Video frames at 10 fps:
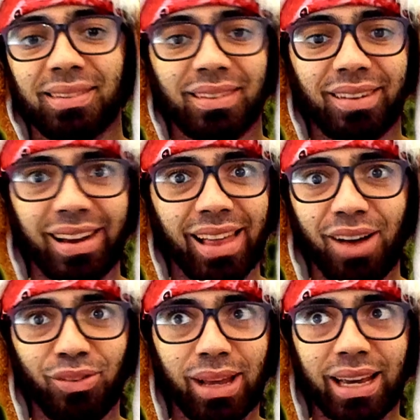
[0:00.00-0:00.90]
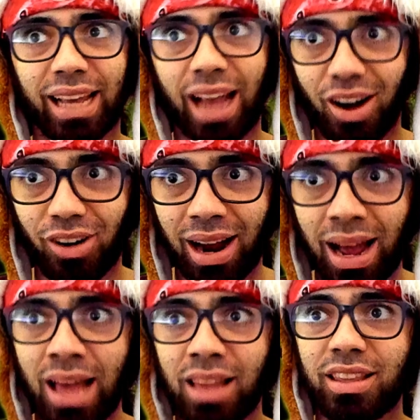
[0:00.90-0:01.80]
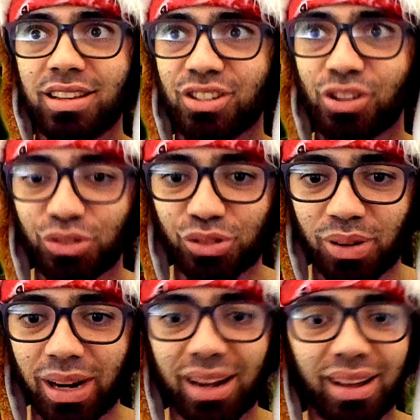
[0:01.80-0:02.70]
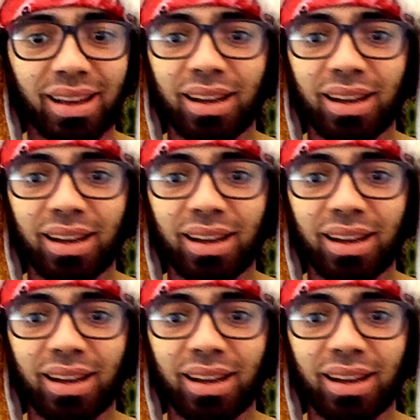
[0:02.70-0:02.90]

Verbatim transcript: right now, I'm like, Gaara, the soundtrack.